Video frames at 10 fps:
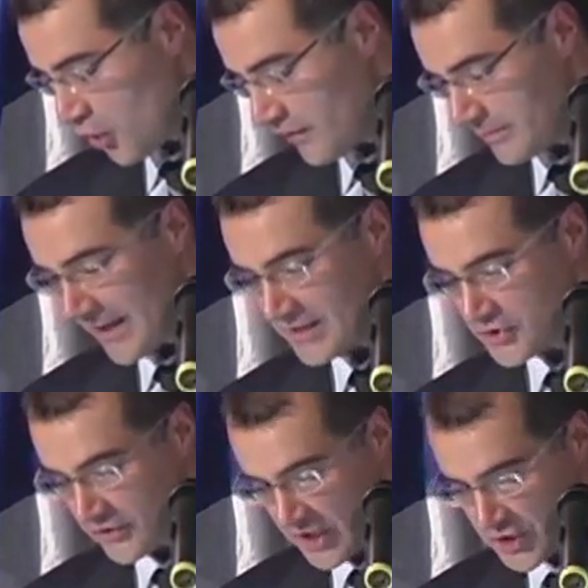covered by the
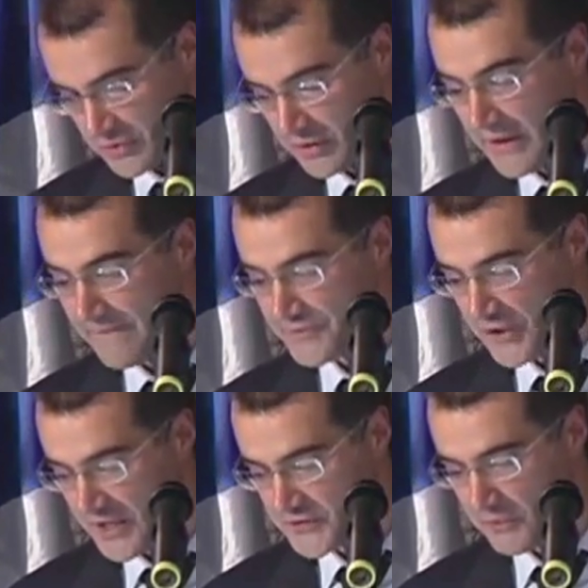traditional
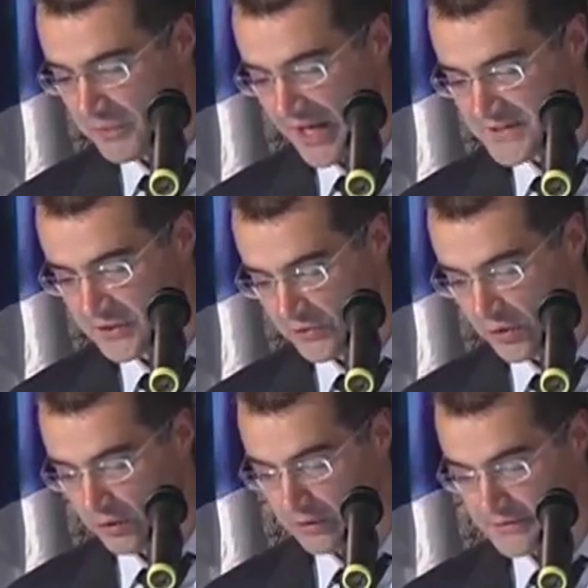transfer pricing
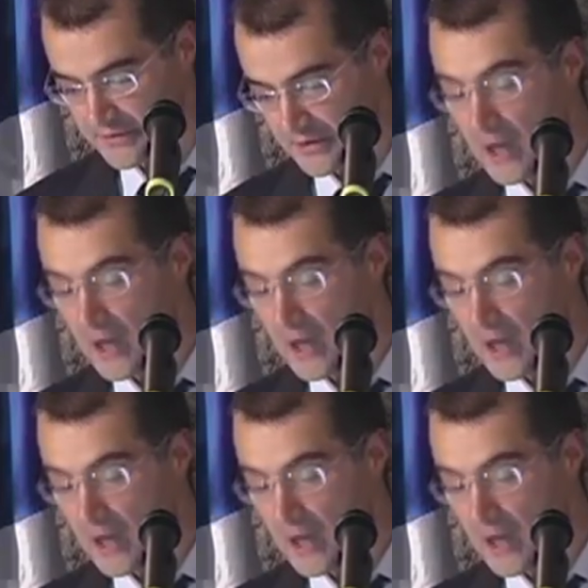rules,